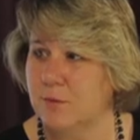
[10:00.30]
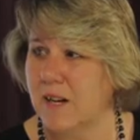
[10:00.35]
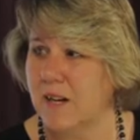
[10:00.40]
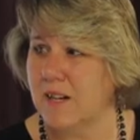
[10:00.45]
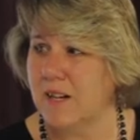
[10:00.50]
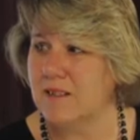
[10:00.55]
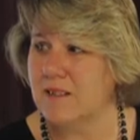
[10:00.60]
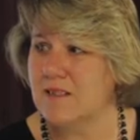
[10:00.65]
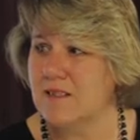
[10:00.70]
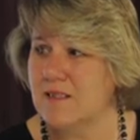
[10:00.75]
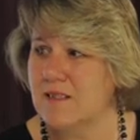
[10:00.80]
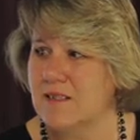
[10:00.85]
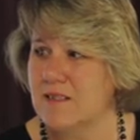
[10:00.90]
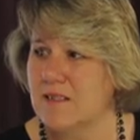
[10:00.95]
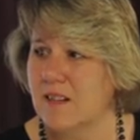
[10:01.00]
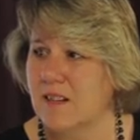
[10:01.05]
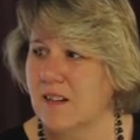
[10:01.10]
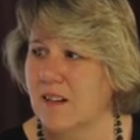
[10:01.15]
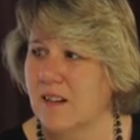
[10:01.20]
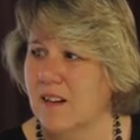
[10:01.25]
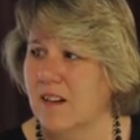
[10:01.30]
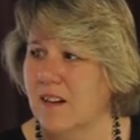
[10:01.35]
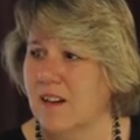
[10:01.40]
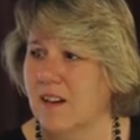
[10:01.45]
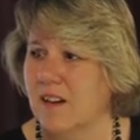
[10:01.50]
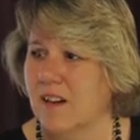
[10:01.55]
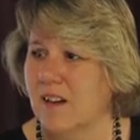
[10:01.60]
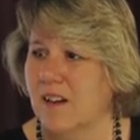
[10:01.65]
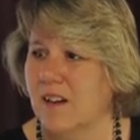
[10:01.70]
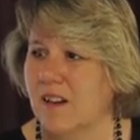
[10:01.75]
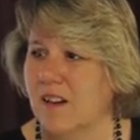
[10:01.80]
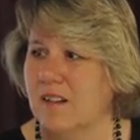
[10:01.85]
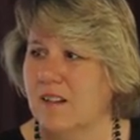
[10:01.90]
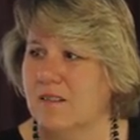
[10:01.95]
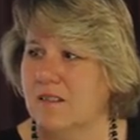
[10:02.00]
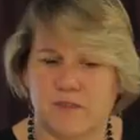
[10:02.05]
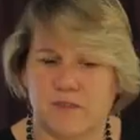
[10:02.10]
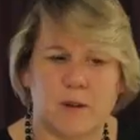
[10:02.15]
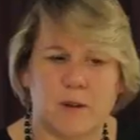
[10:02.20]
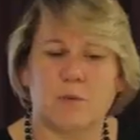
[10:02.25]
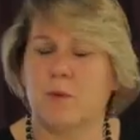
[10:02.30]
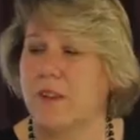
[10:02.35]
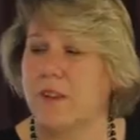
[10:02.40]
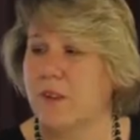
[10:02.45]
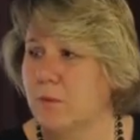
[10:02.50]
ones, number one,